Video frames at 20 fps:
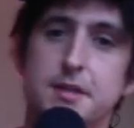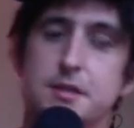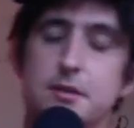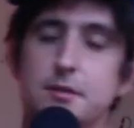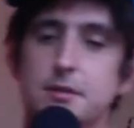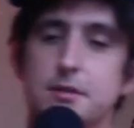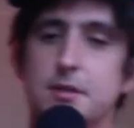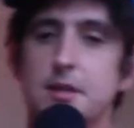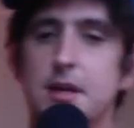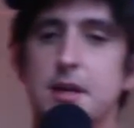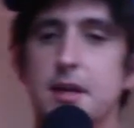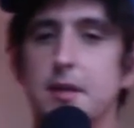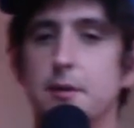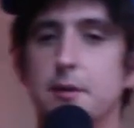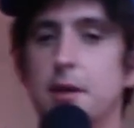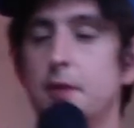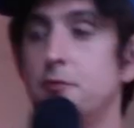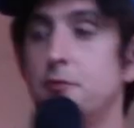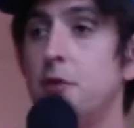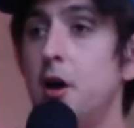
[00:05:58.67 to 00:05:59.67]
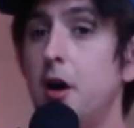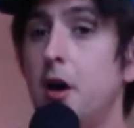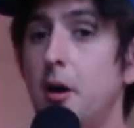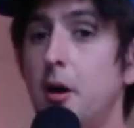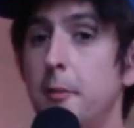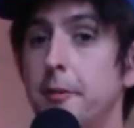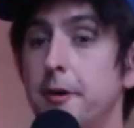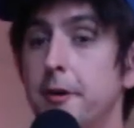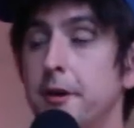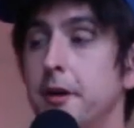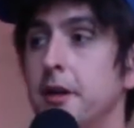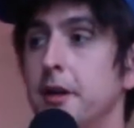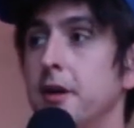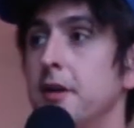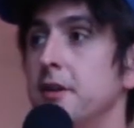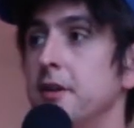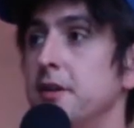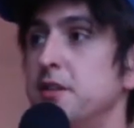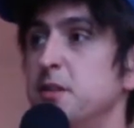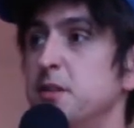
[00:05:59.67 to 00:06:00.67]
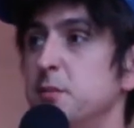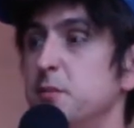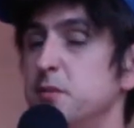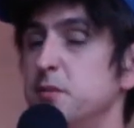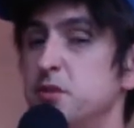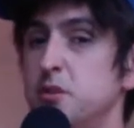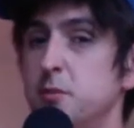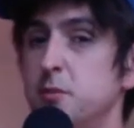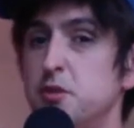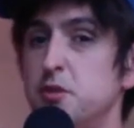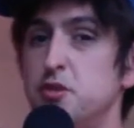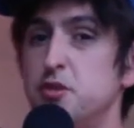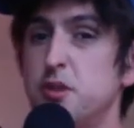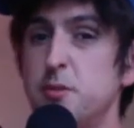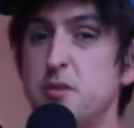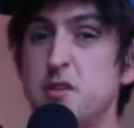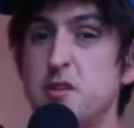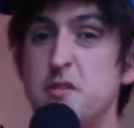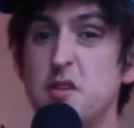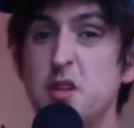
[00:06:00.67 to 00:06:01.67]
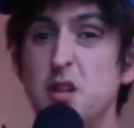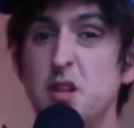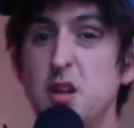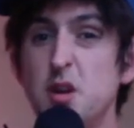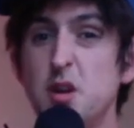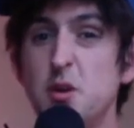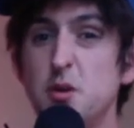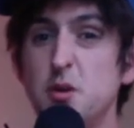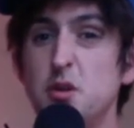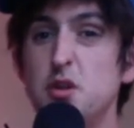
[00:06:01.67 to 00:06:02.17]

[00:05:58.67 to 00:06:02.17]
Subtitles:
So today they were like, Rob, someone's dropped off a load of